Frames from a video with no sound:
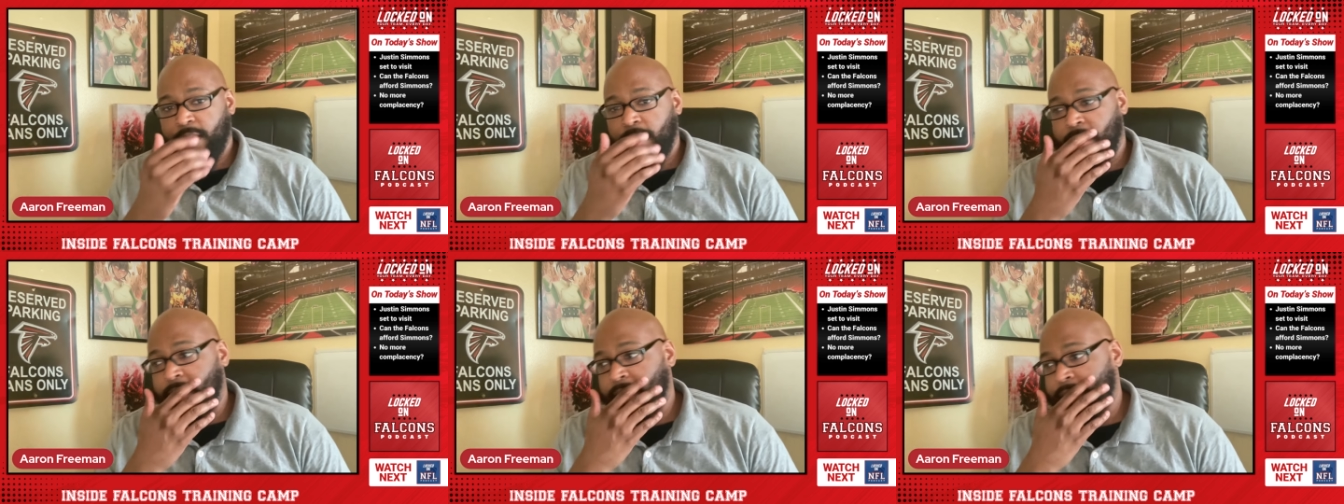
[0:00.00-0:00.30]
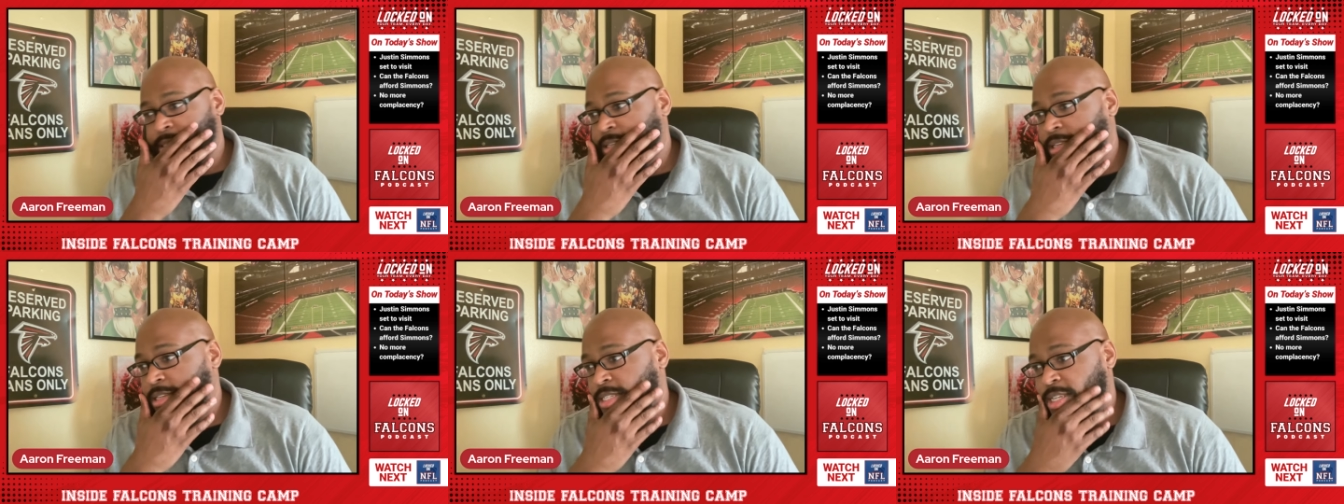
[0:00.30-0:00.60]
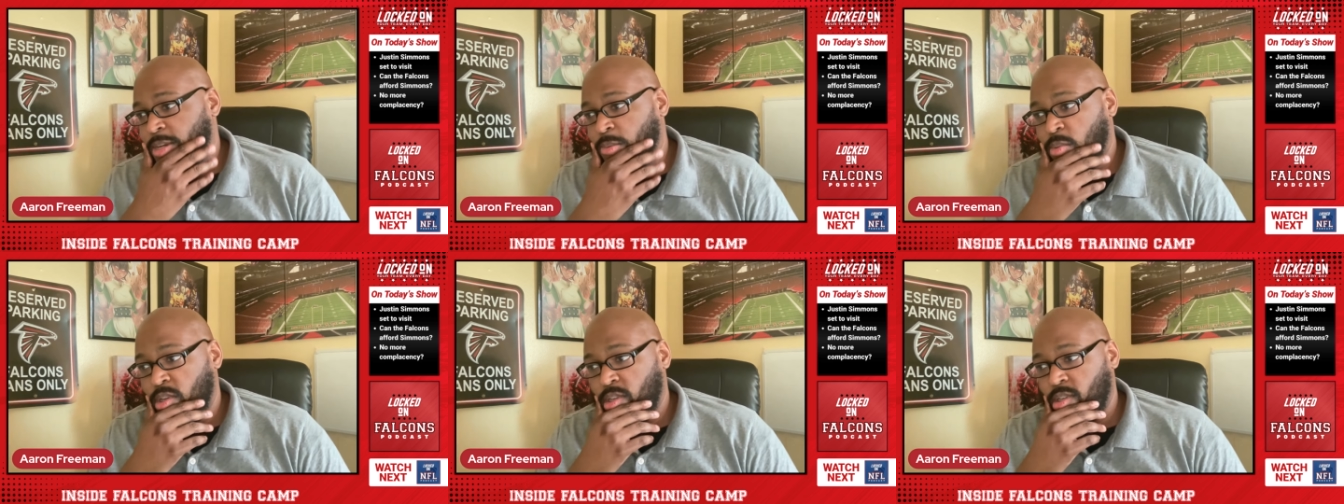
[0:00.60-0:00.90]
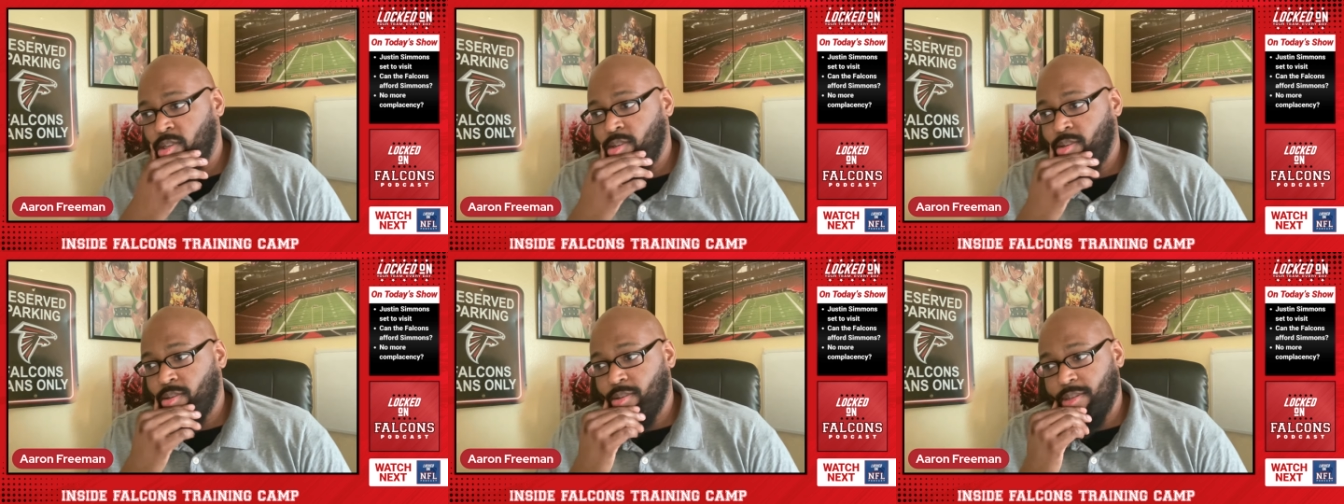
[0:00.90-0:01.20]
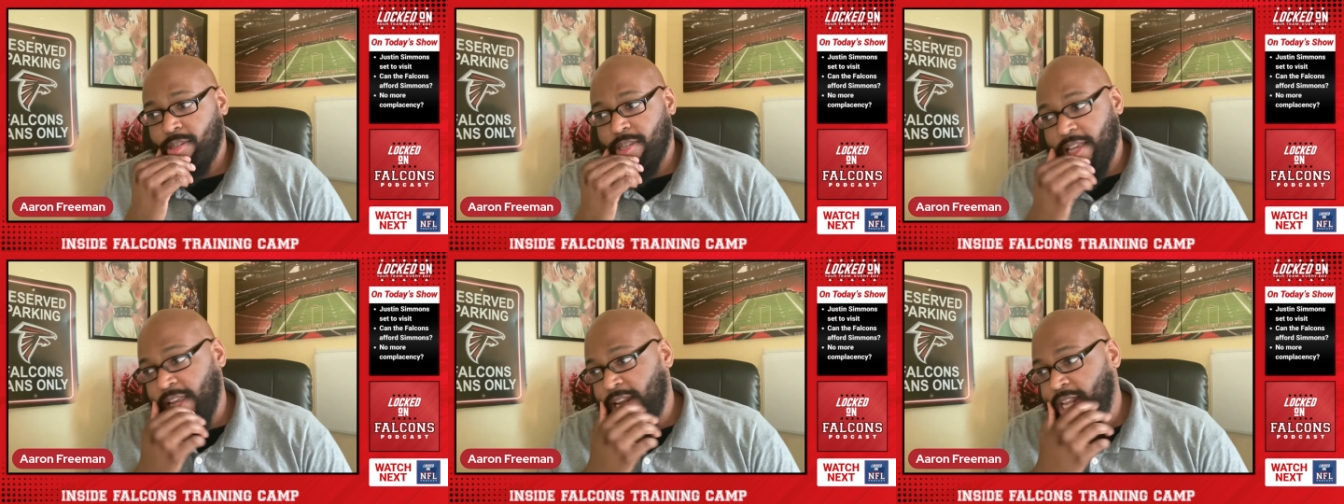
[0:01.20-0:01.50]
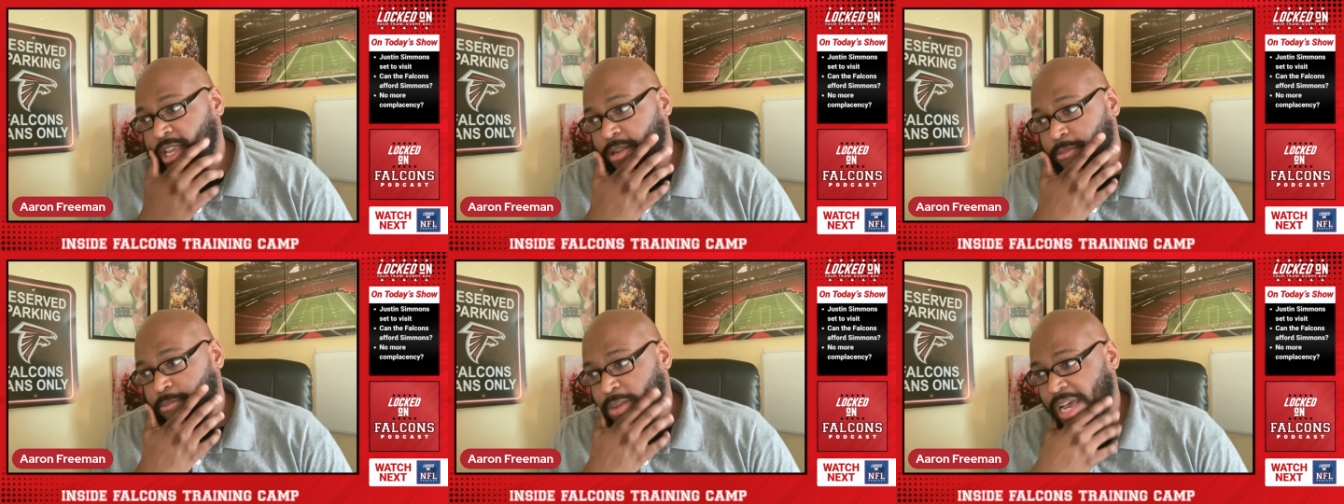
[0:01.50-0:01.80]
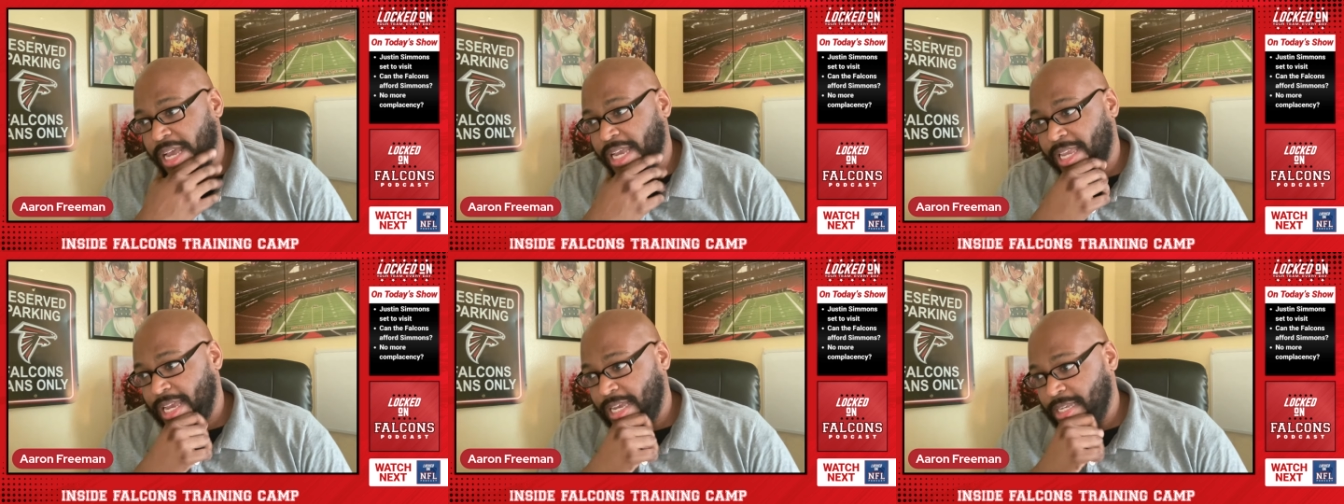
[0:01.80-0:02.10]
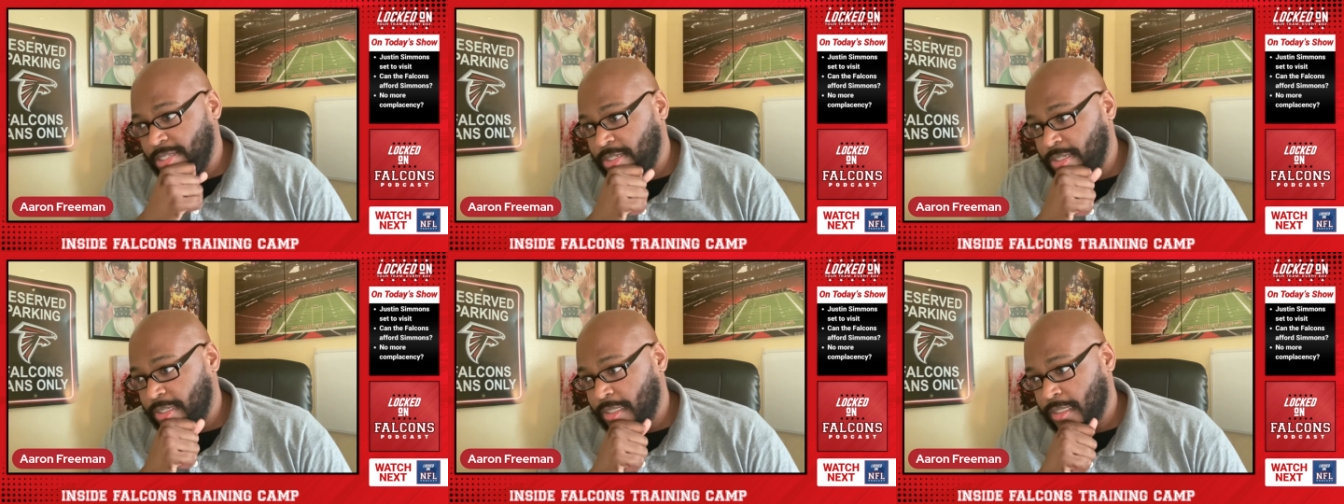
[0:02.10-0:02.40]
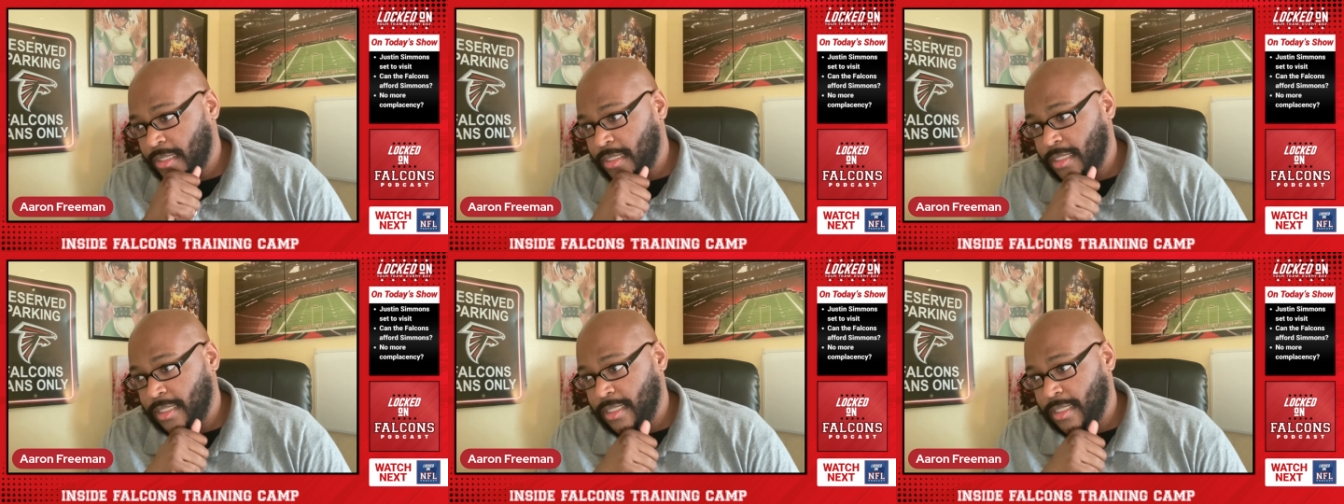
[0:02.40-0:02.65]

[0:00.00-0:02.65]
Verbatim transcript: As someone idiot podcaster